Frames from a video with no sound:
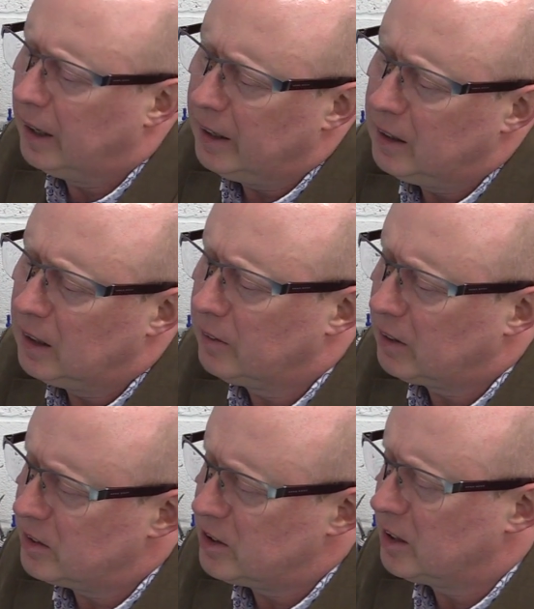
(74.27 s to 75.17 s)
And I've
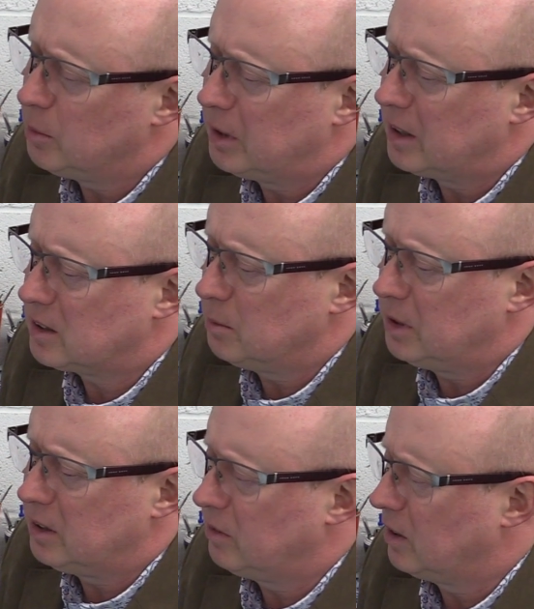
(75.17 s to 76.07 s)
had a gentleman asking
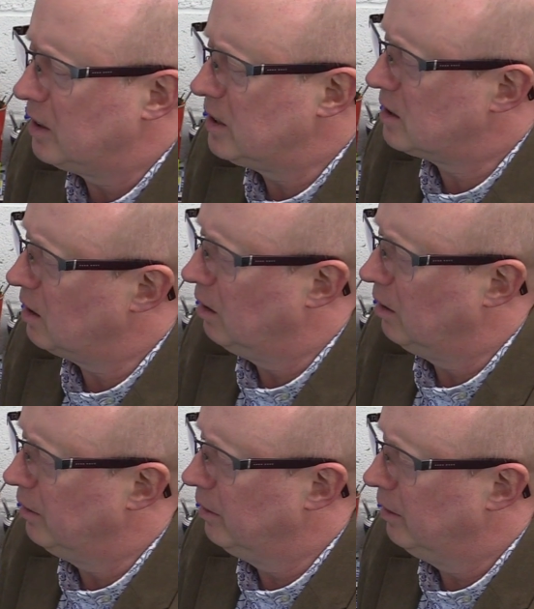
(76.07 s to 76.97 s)
me advice
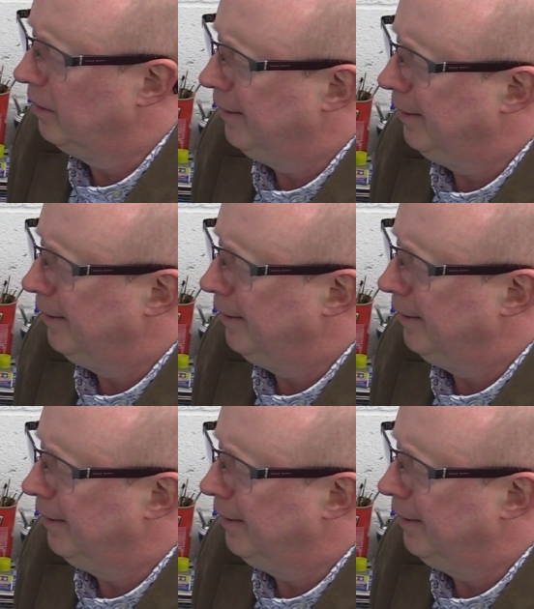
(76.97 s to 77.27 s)
on,